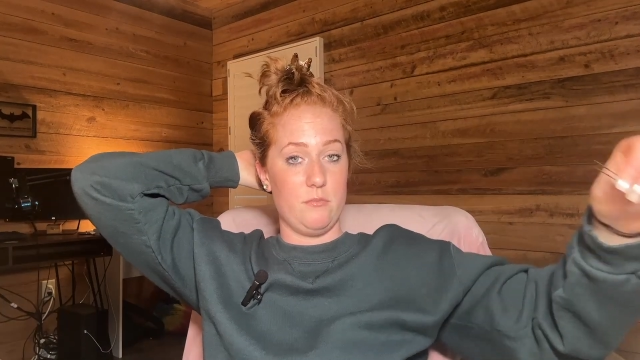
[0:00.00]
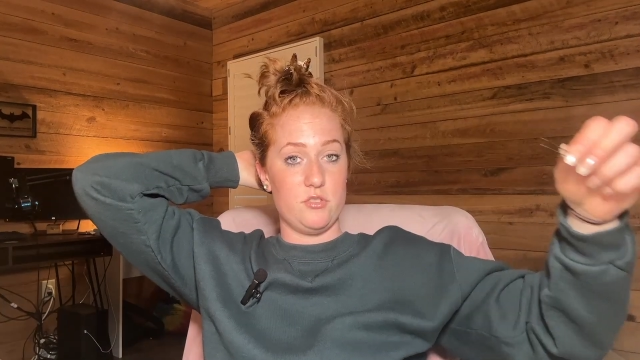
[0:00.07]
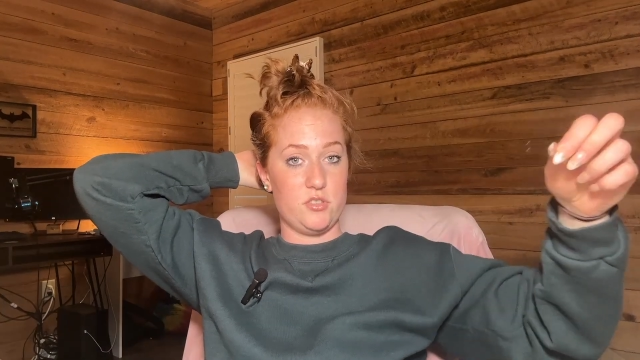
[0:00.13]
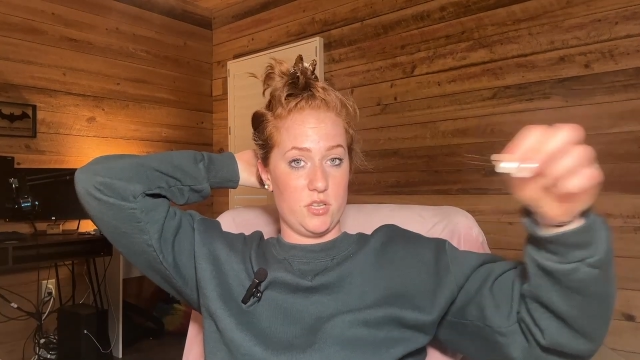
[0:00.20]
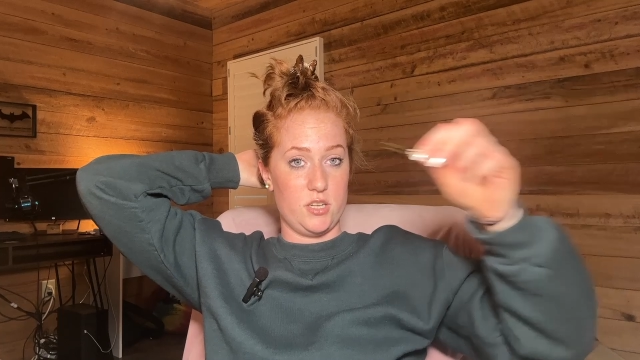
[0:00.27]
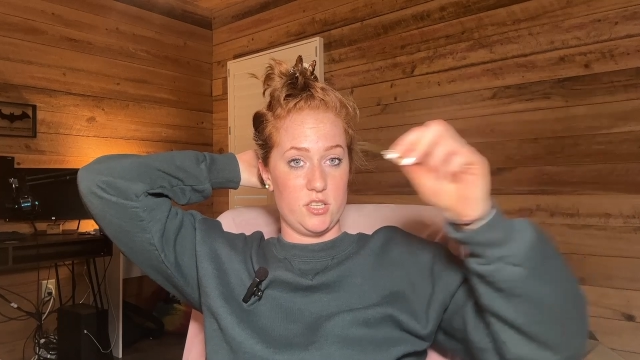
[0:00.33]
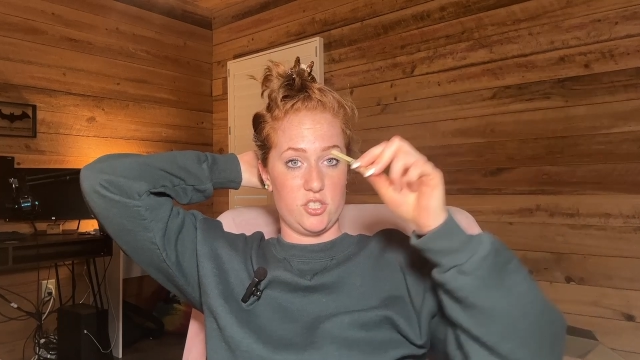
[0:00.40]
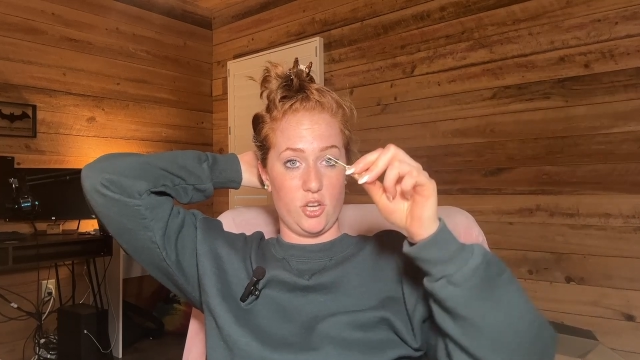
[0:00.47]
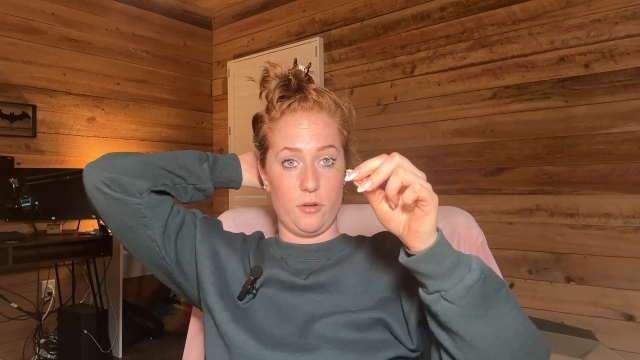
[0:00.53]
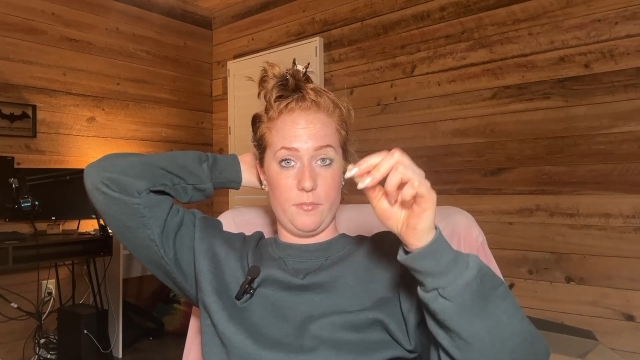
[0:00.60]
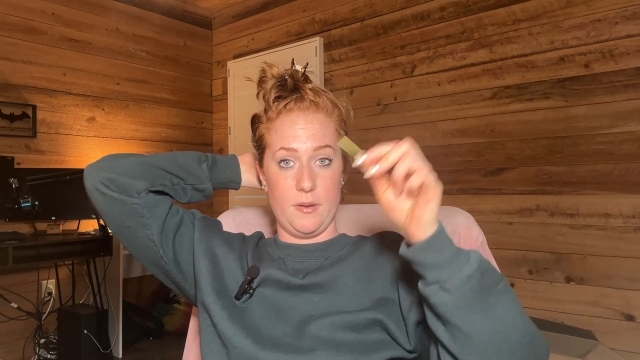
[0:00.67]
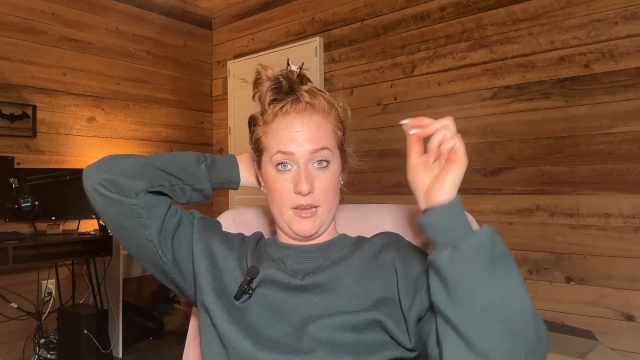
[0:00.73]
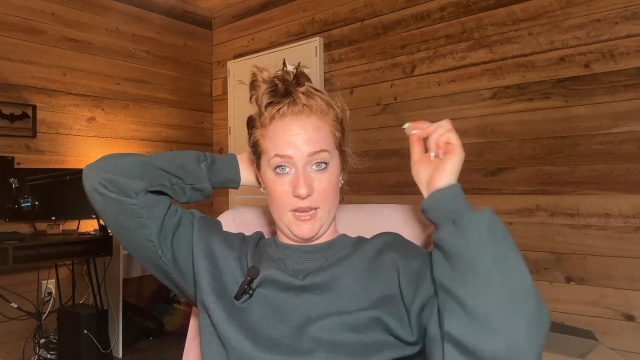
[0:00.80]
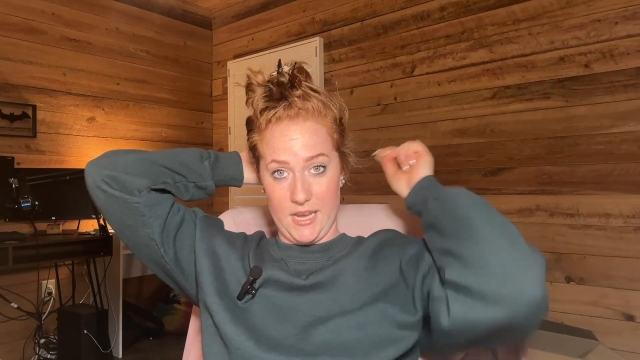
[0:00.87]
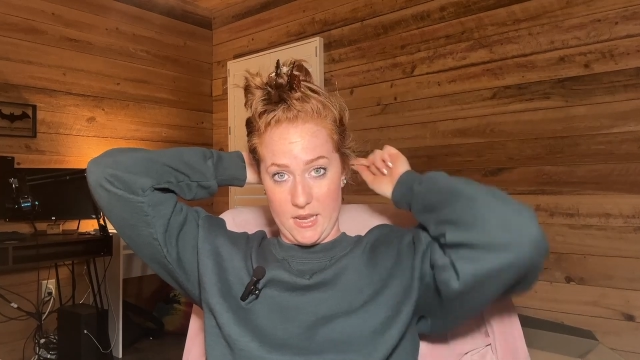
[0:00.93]
just going to start
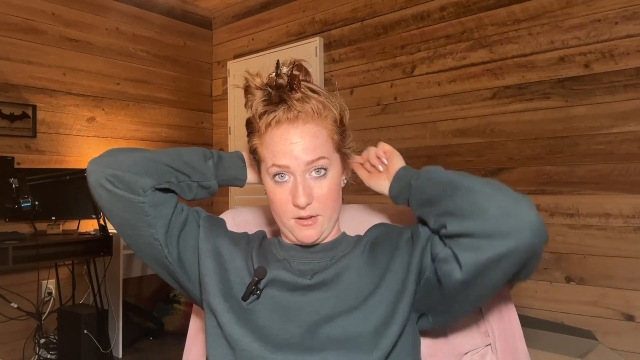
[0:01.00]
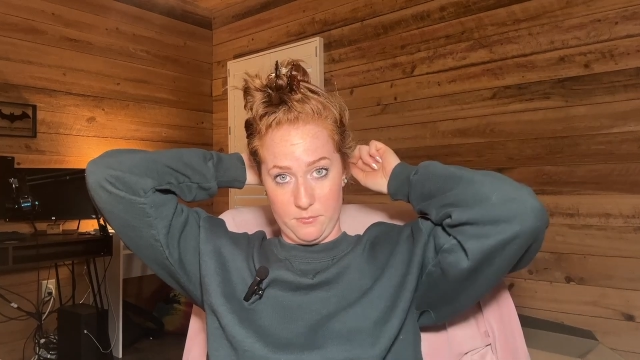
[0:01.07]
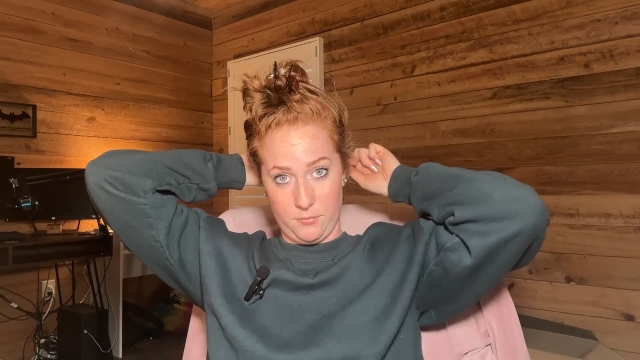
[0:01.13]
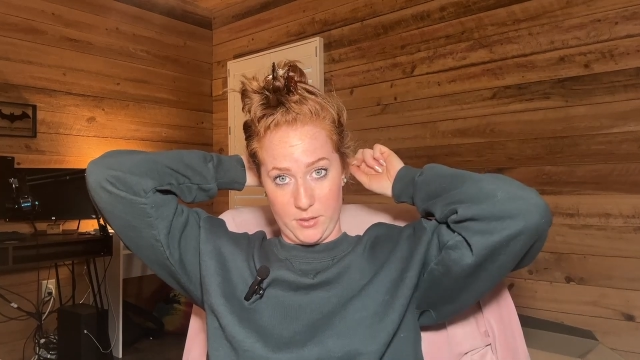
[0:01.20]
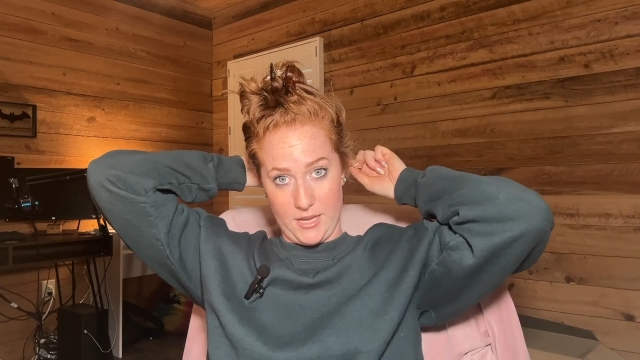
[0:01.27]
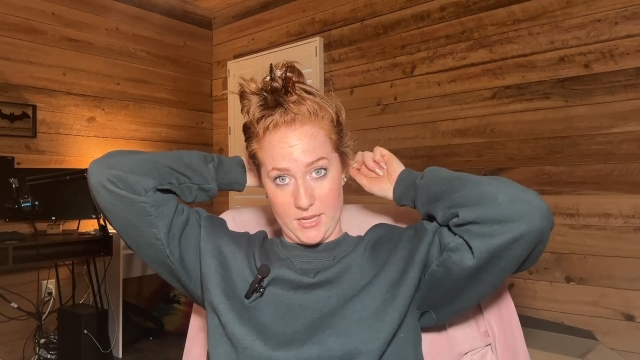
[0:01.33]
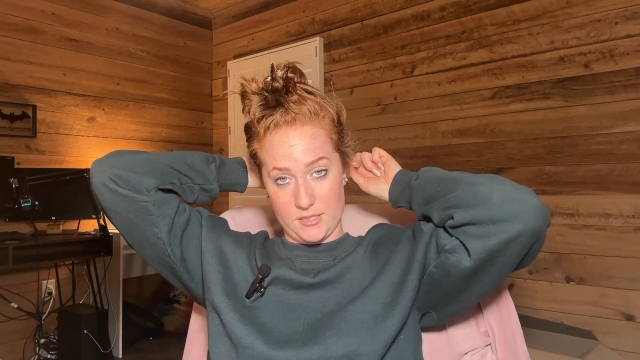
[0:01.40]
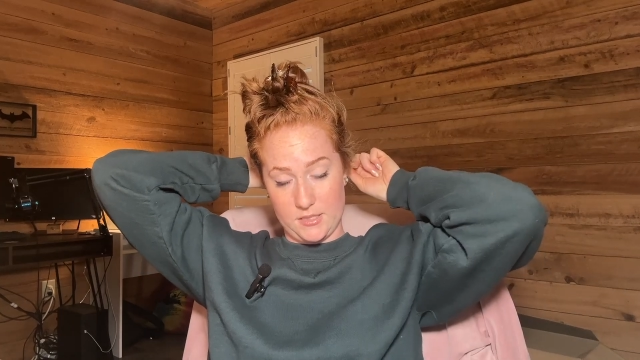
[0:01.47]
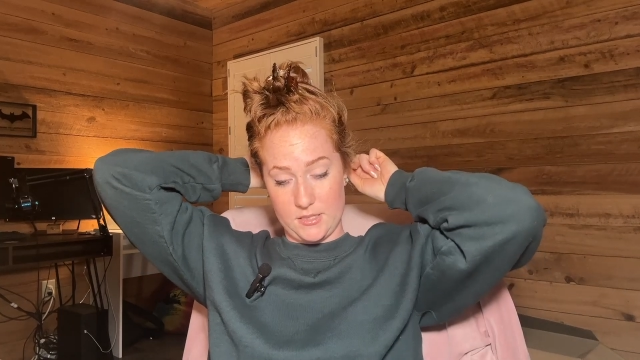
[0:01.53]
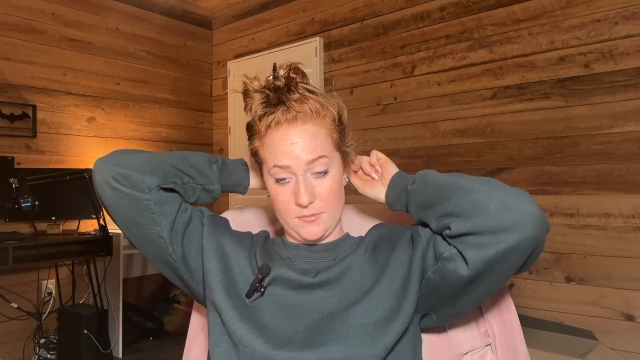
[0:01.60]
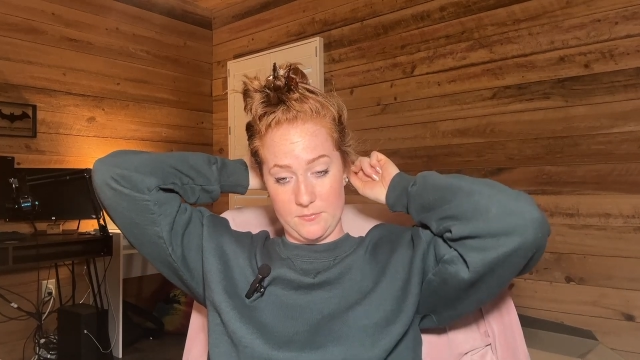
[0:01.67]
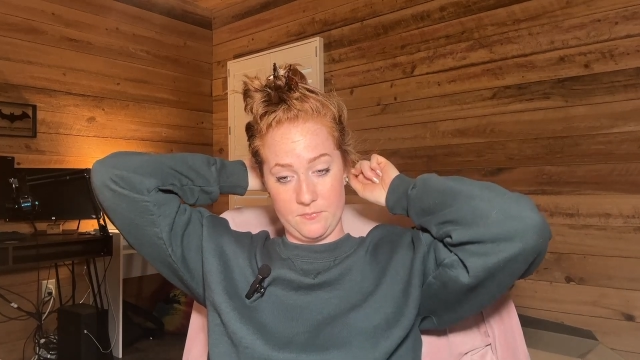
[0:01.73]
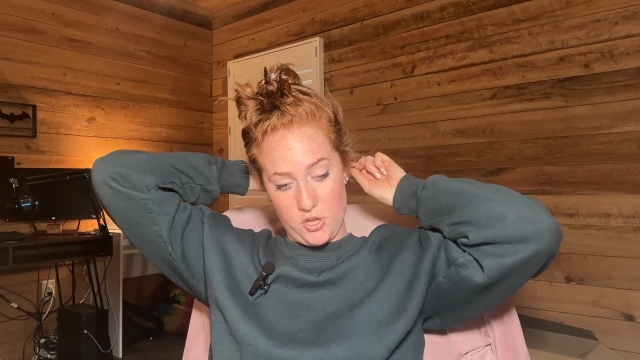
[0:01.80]
pinning it in place.